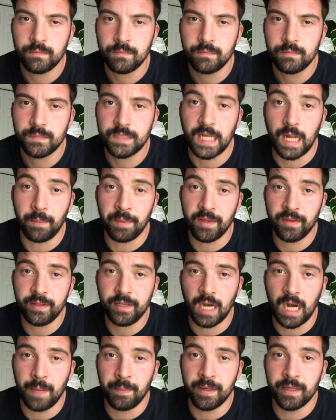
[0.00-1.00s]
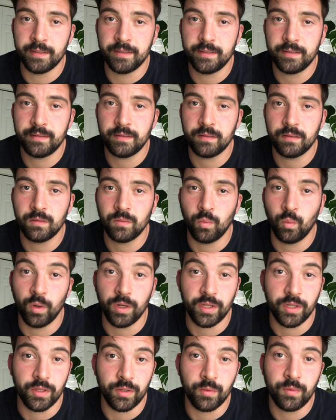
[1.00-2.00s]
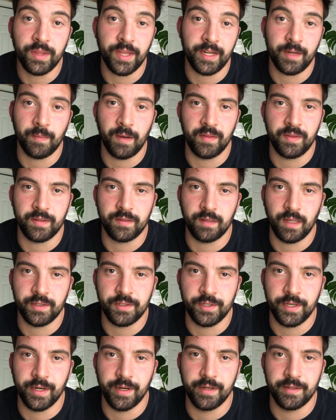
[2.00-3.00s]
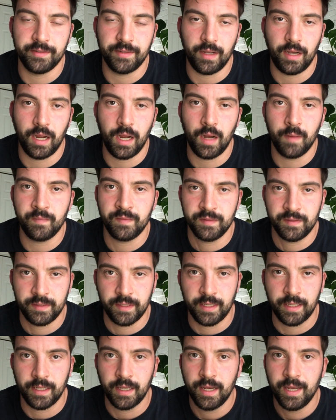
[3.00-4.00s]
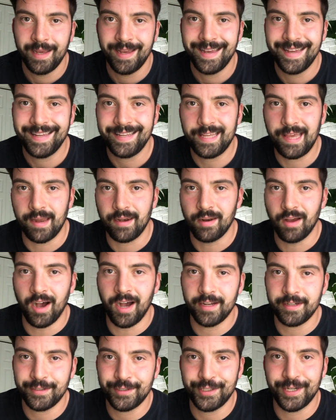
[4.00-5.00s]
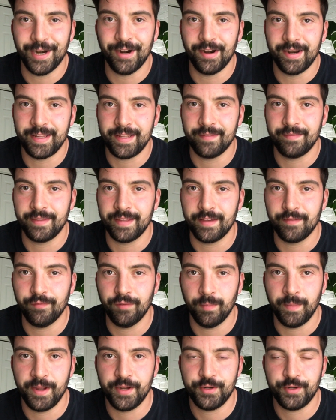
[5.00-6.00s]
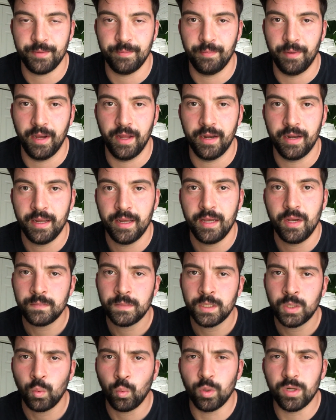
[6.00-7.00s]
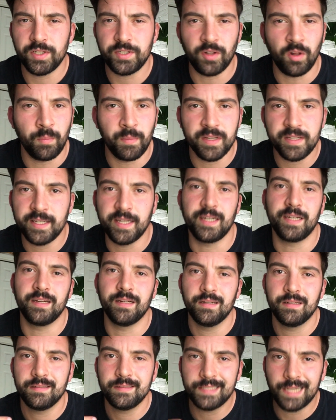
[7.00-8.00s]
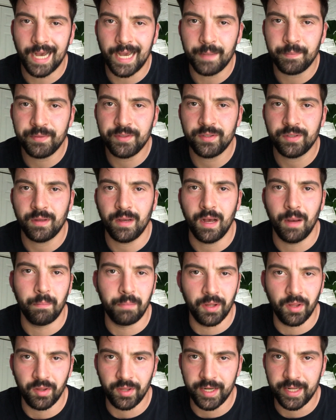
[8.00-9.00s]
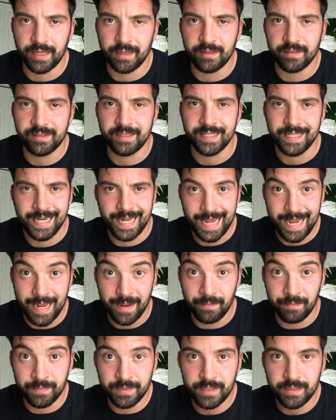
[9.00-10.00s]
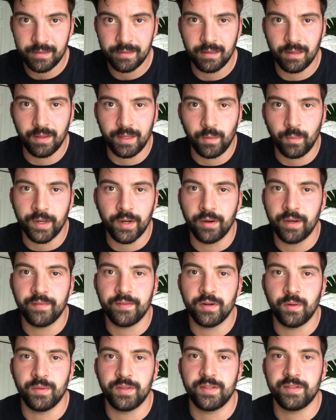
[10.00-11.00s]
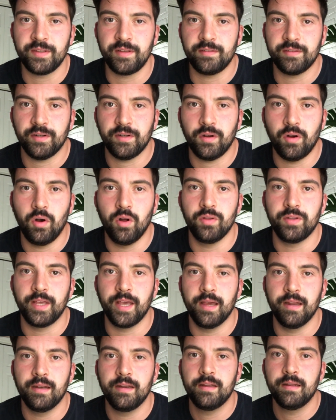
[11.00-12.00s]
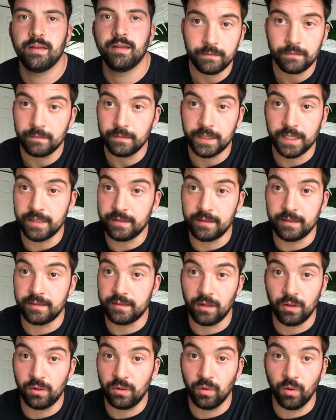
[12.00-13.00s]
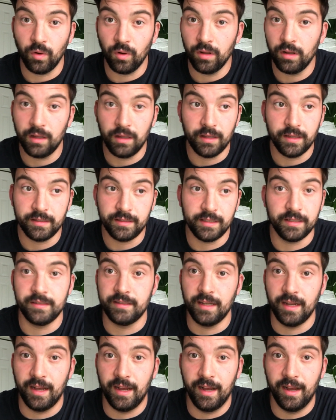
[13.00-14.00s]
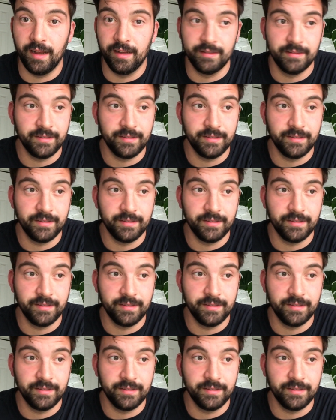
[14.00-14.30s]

Tell me in the comments what you think about these legendaries. I obviously cannot share any of the information, but we're still missing types, abilities, names. Like, we don't even know what these things are called yet. This is so cool. This is a